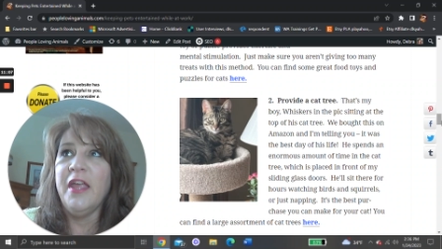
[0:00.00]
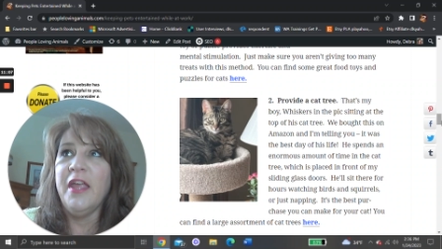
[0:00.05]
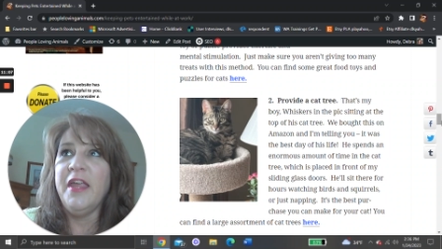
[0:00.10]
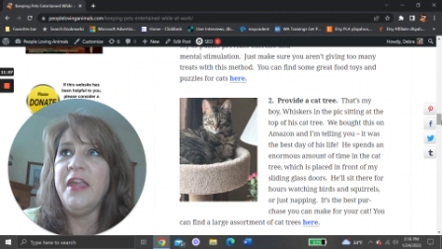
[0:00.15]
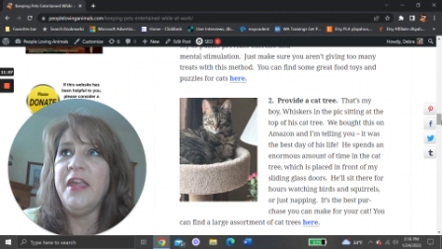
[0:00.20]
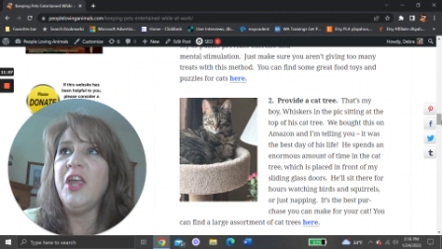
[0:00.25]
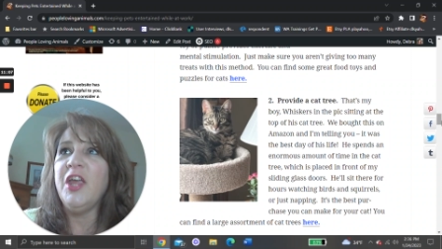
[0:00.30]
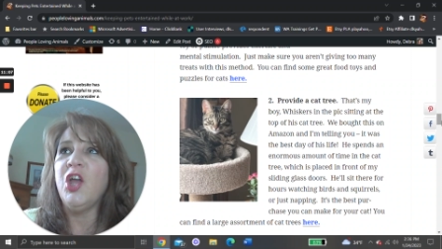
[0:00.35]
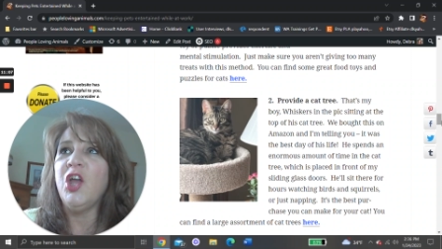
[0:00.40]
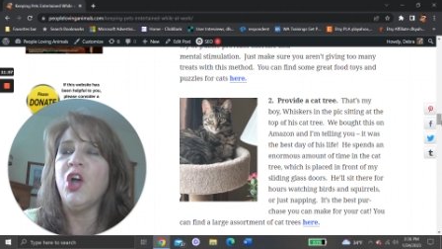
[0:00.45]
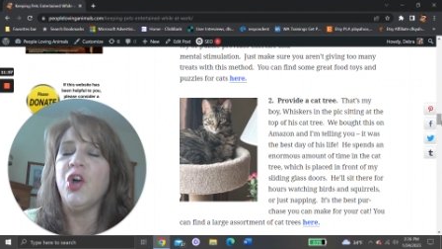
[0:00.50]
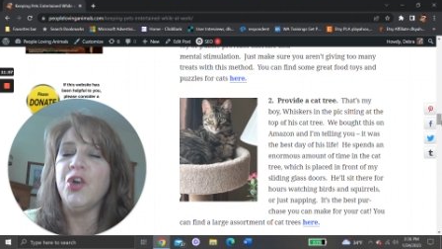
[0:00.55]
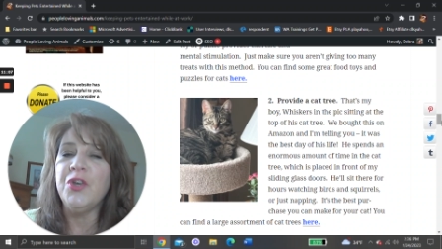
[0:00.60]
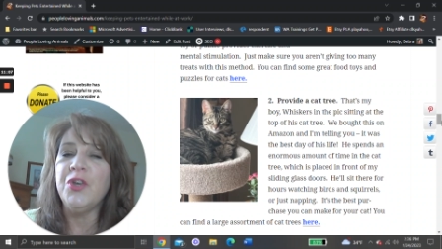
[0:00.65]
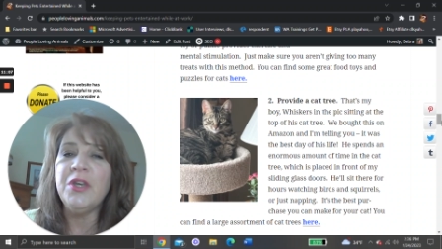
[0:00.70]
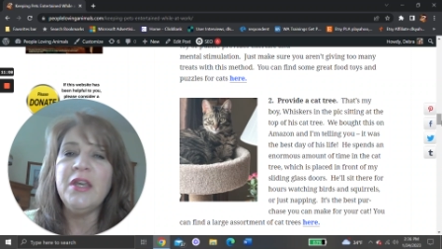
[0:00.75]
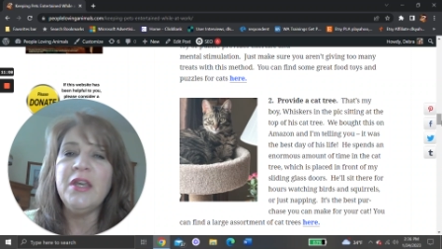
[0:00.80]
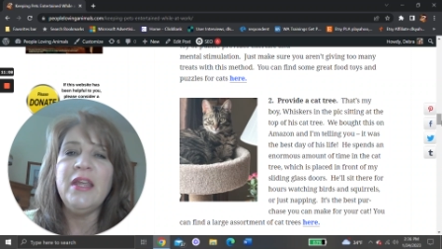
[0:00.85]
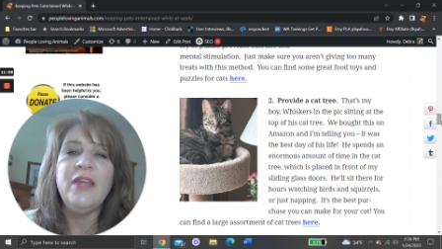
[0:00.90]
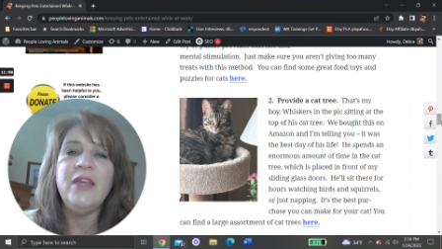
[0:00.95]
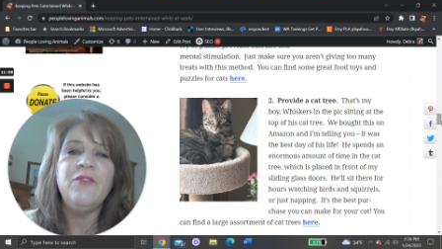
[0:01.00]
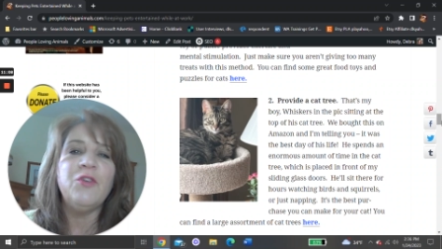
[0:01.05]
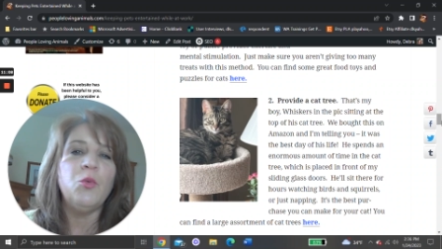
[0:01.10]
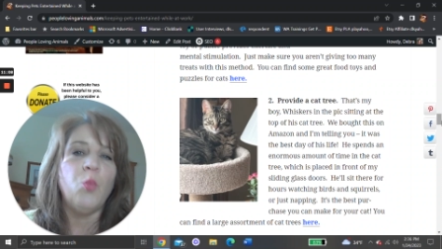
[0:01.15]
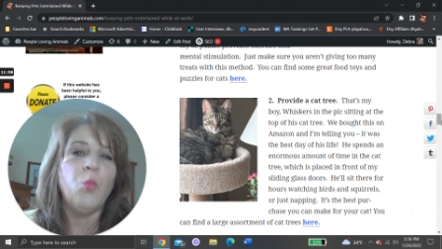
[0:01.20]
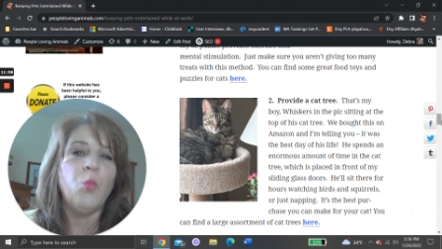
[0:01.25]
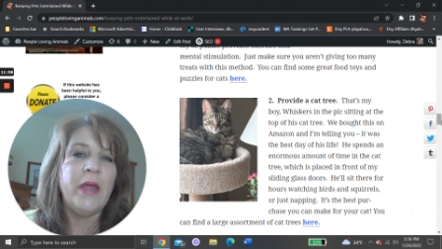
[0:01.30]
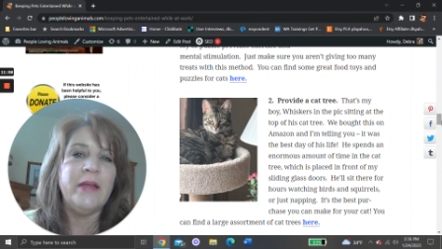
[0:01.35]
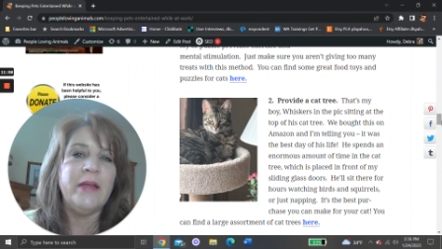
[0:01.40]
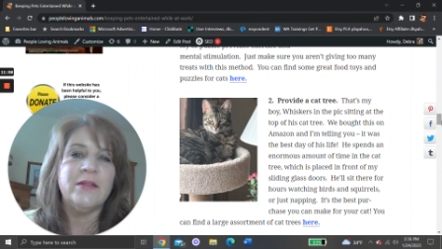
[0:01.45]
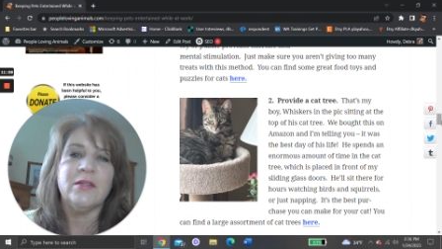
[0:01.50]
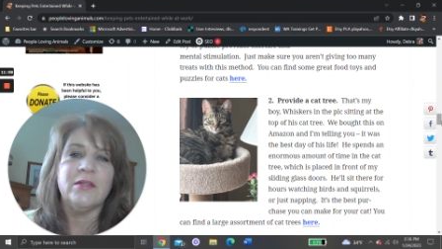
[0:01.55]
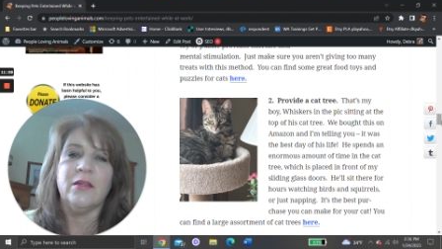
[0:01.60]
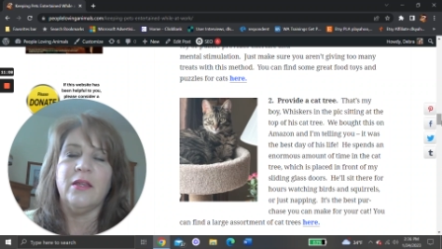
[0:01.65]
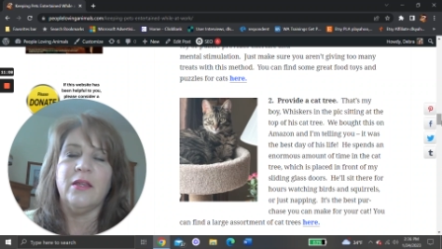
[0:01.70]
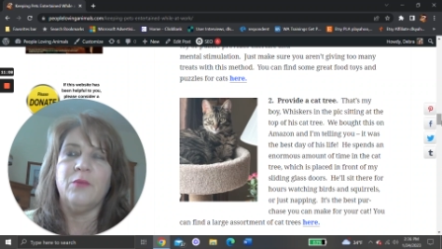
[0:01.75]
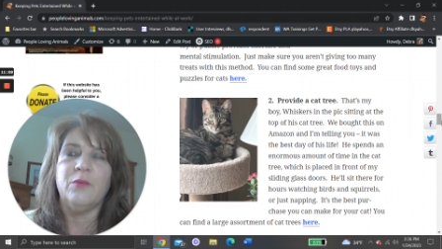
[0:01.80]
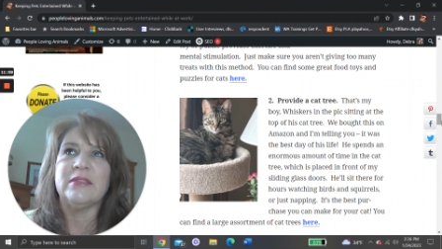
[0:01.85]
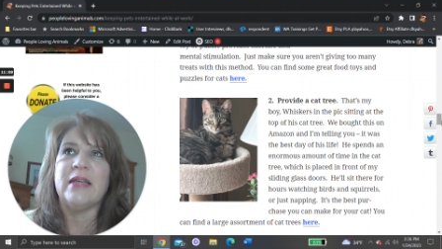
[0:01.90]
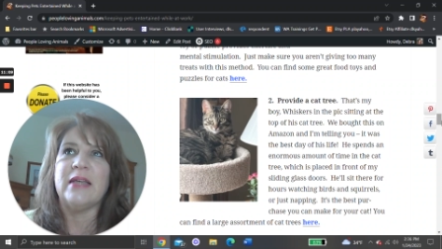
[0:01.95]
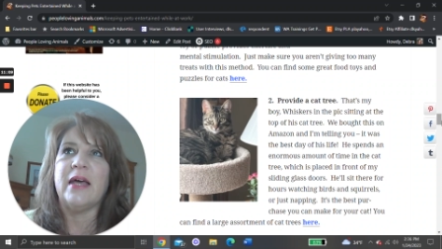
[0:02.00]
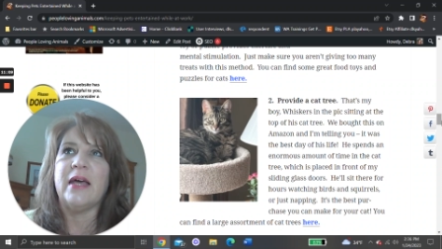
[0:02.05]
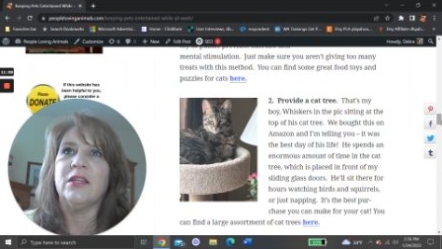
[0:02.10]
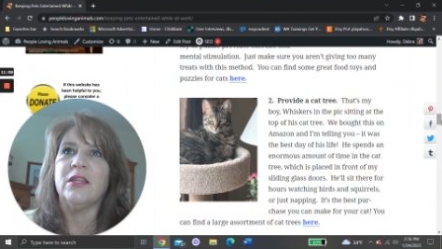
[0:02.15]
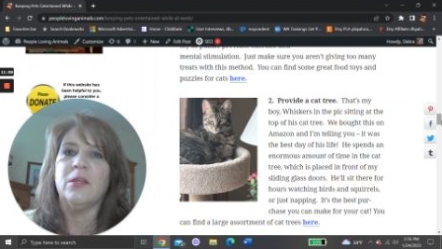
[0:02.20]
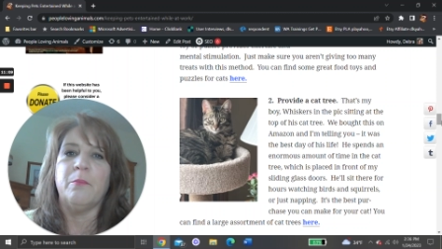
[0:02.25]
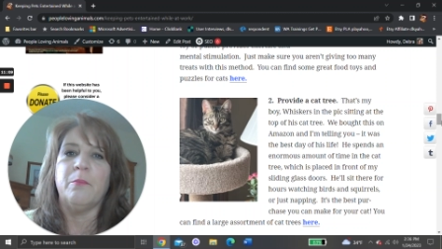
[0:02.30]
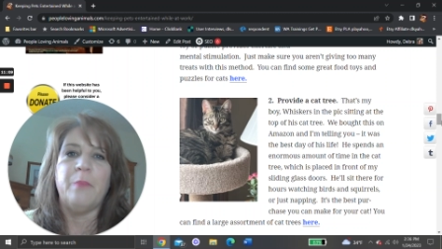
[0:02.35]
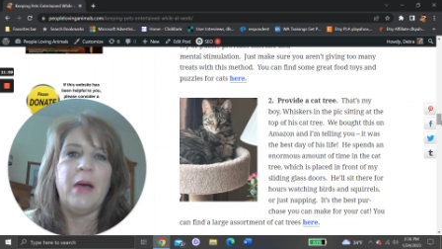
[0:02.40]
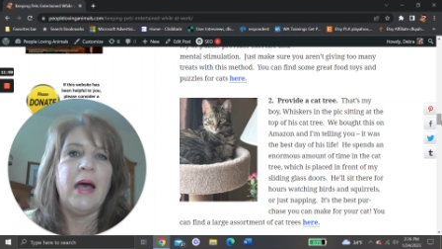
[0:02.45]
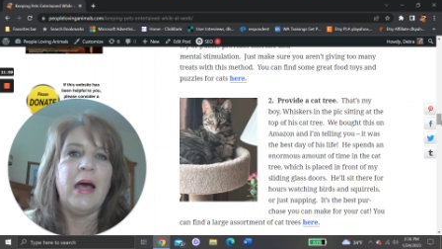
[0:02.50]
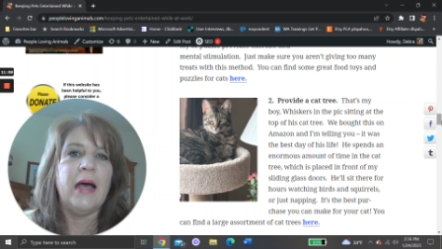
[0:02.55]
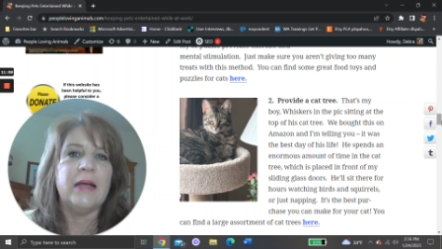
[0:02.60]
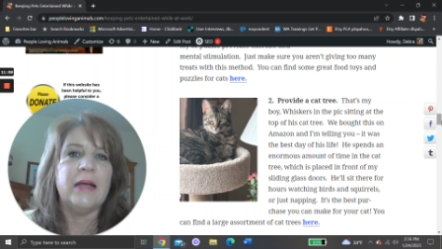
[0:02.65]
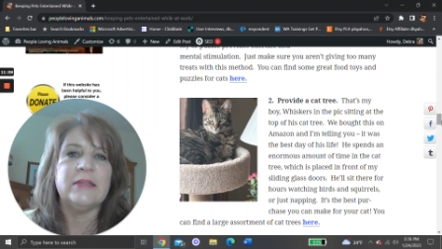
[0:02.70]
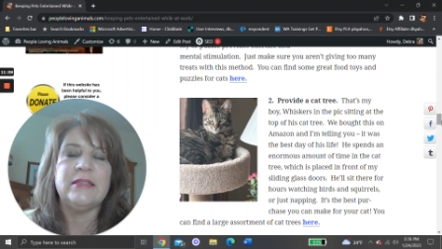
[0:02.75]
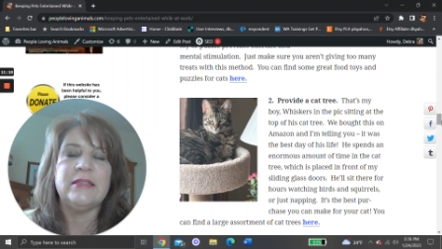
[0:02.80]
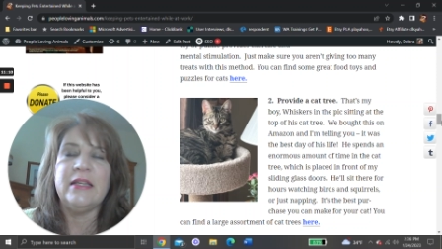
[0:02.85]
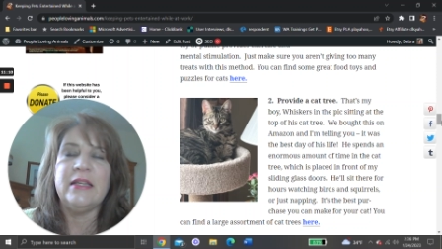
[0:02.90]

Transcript: He couldn't even wait till it was out of the box.